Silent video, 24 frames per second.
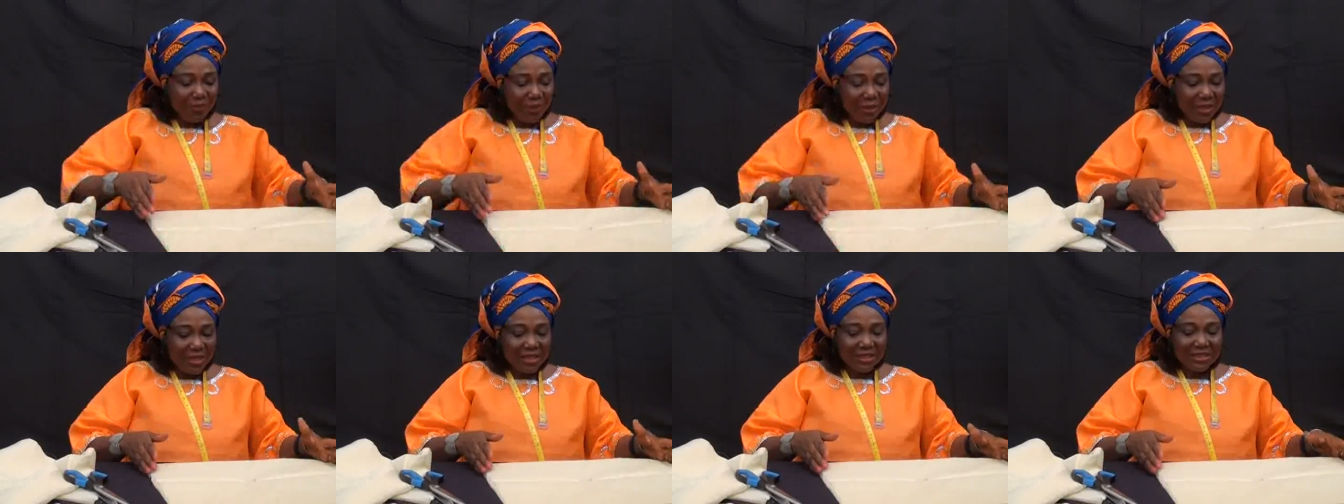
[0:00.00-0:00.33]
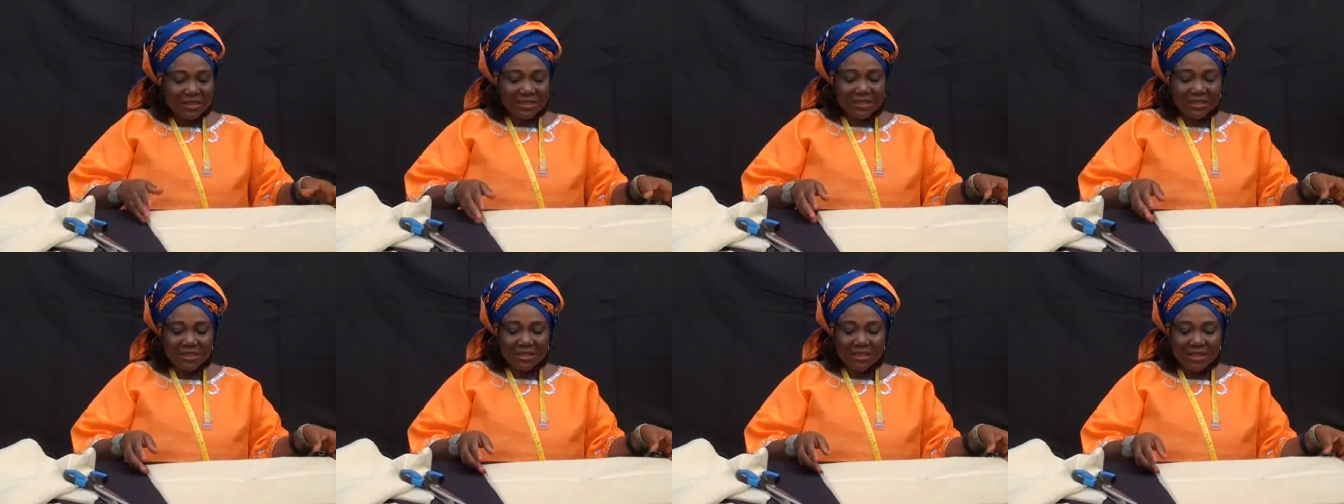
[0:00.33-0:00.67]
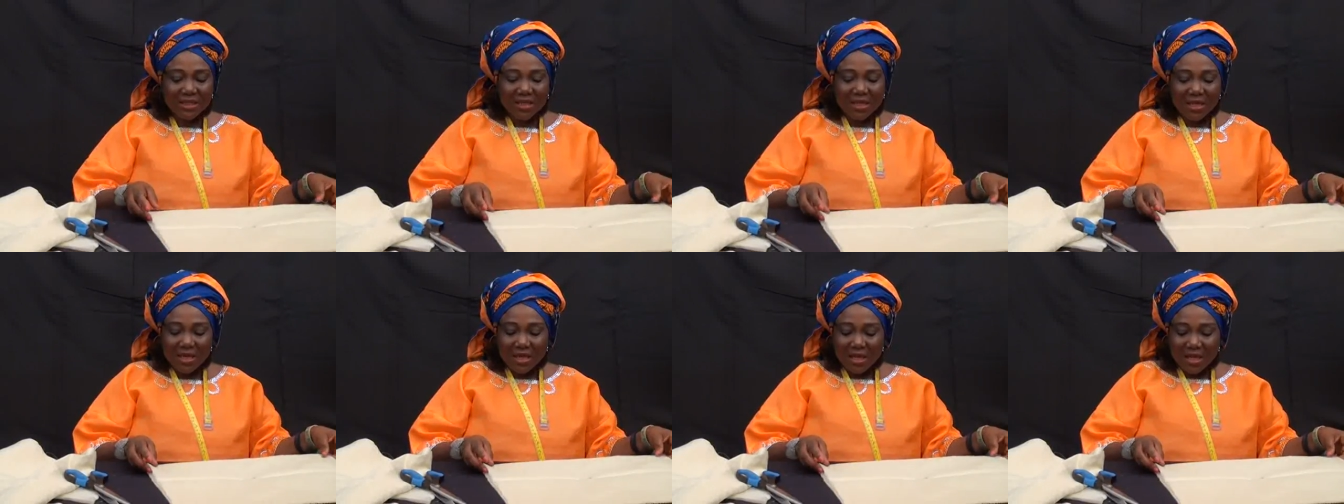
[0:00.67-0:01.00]
piece,
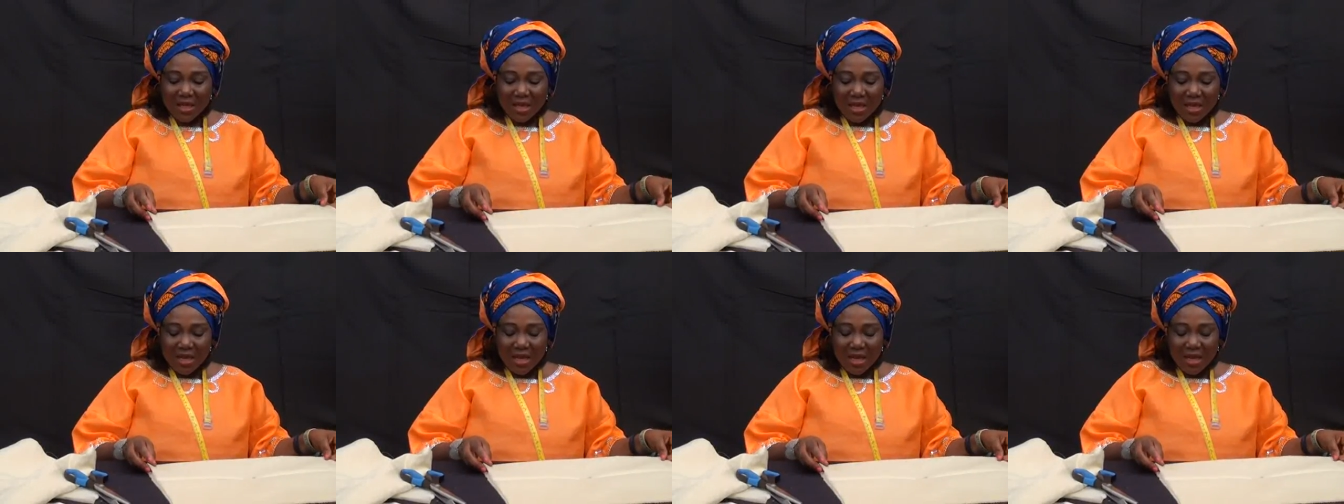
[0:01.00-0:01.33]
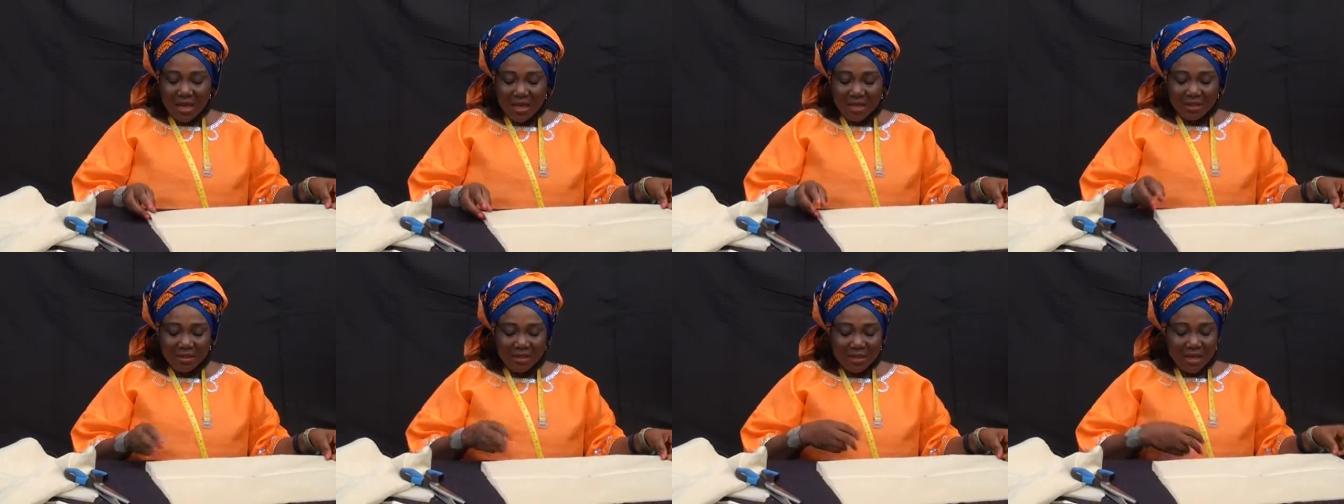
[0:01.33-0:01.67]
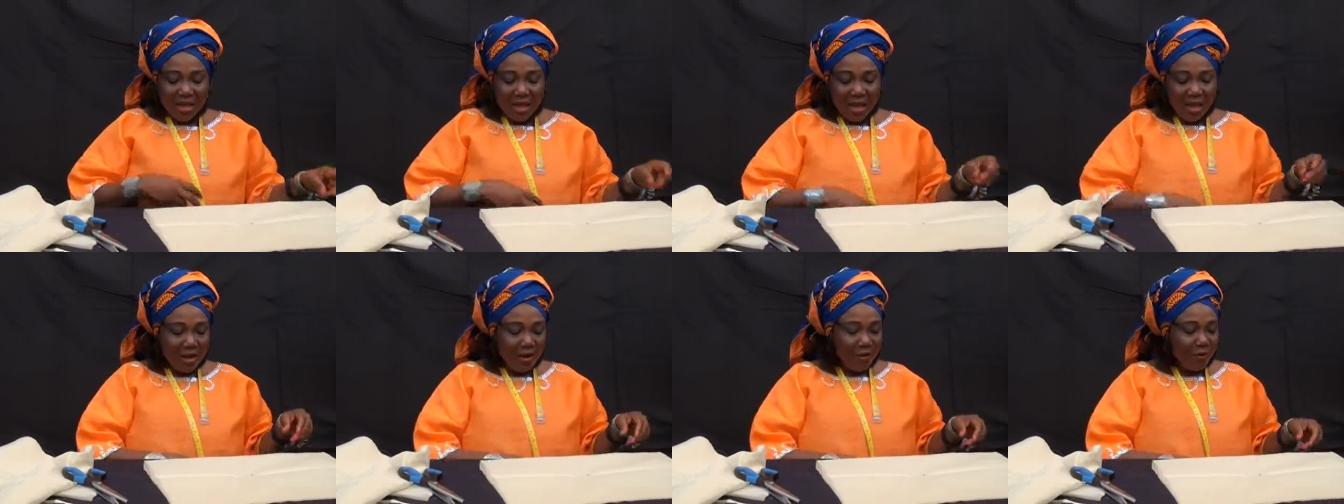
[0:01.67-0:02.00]
and
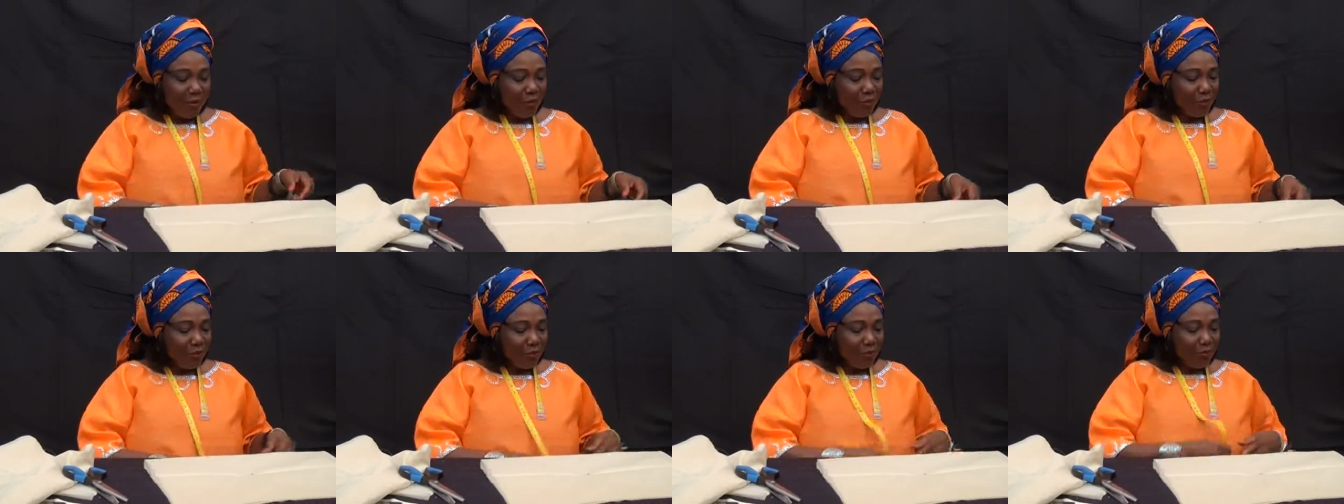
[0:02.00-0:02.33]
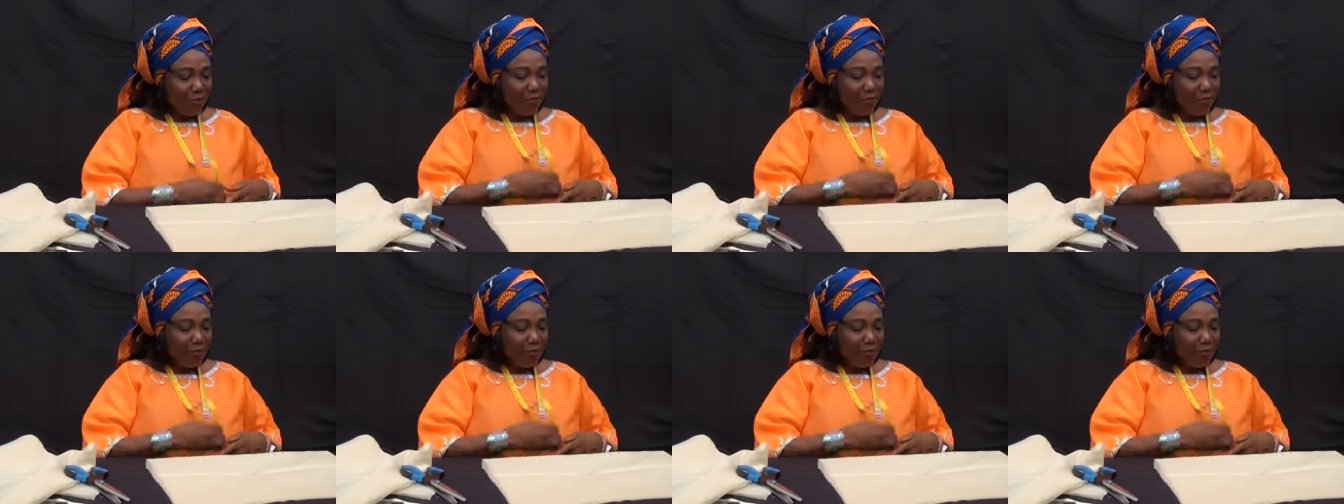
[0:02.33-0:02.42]
now